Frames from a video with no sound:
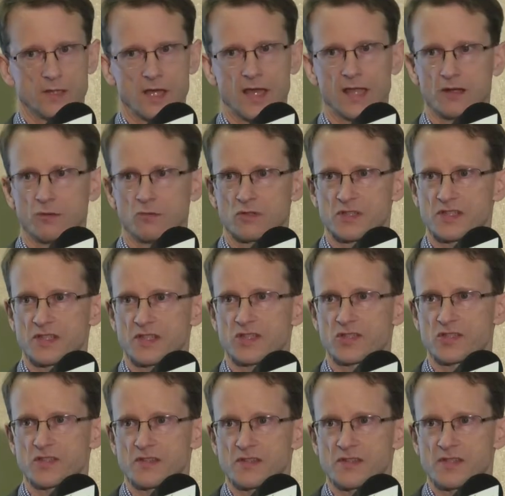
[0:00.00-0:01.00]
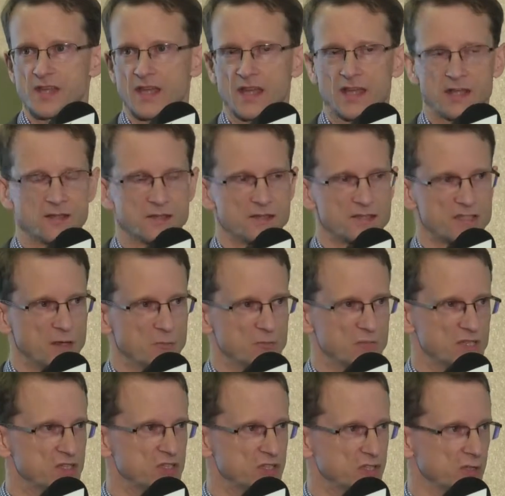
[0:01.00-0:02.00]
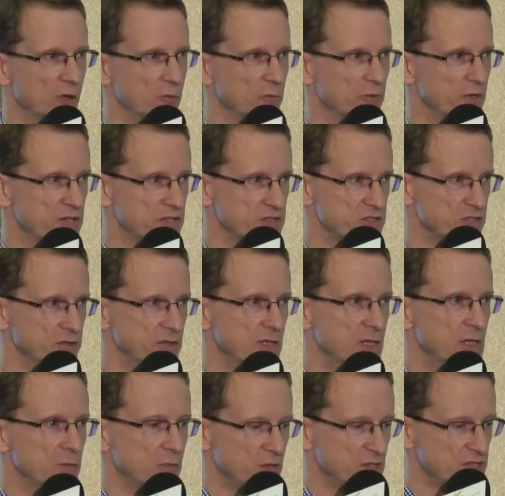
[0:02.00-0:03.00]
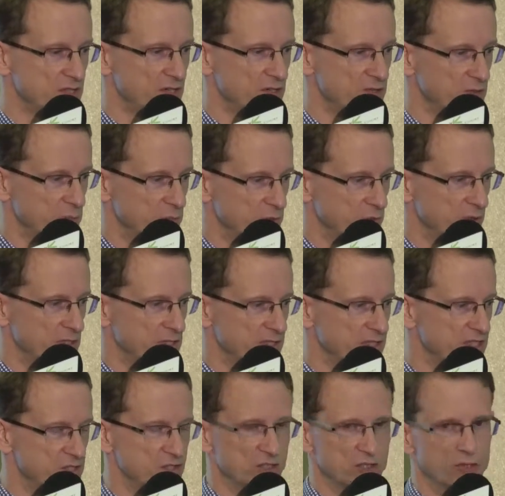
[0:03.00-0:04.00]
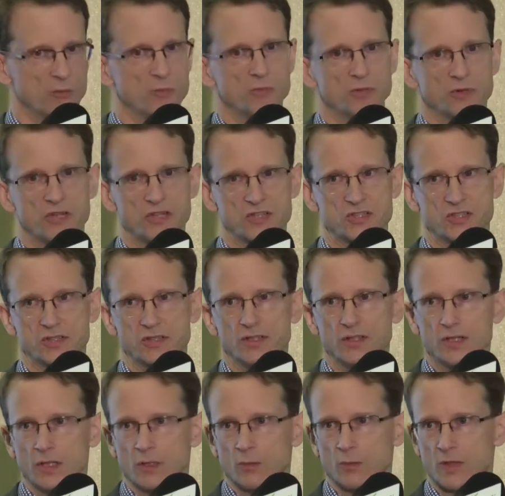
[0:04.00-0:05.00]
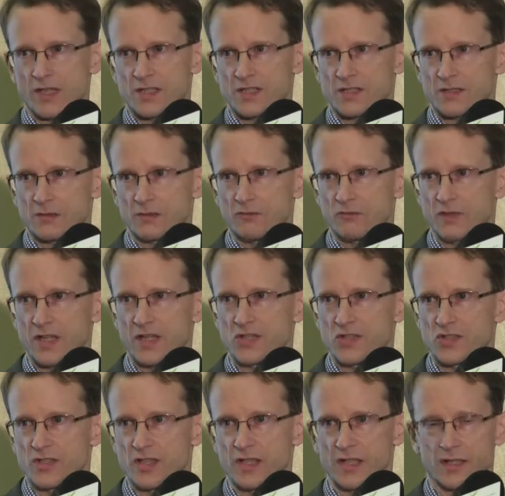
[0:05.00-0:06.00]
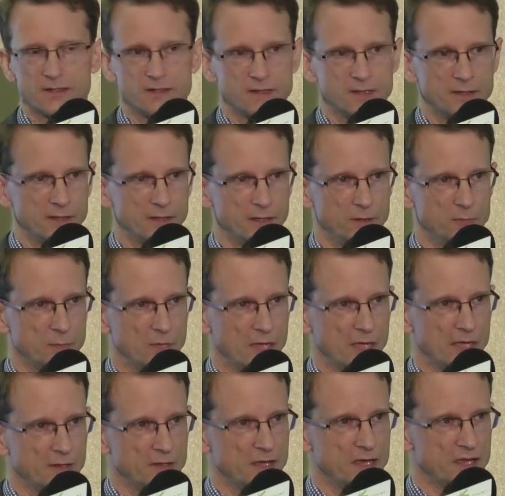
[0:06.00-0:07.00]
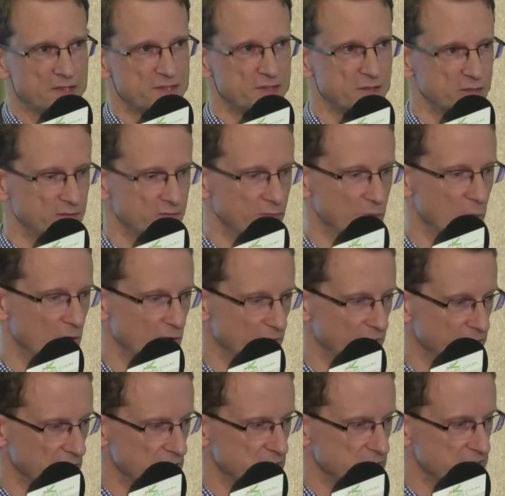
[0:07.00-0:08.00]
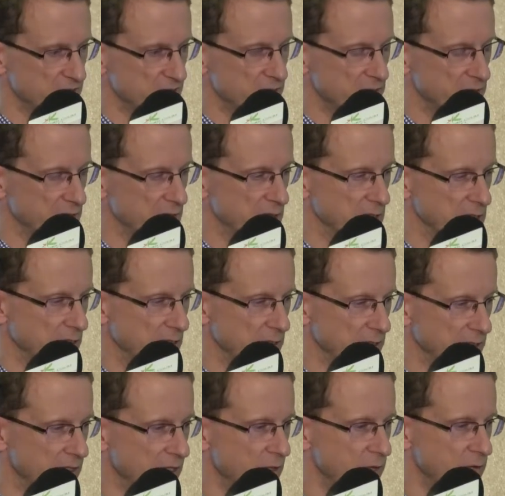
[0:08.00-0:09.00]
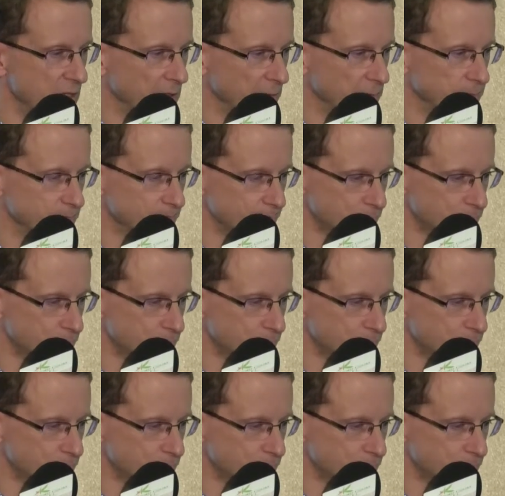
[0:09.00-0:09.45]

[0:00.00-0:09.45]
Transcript: analog stations and some digital operation, because you're going to a purely digital operation, we had to re-engineer our sort of workflows and encoding